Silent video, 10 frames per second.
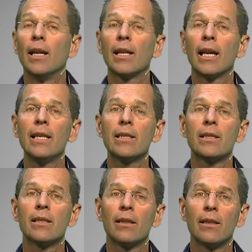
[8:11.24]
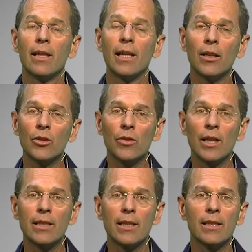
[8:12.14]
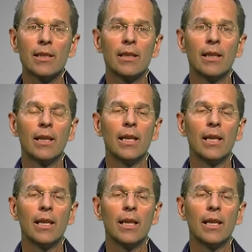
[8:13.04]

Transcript: A case that illustrates this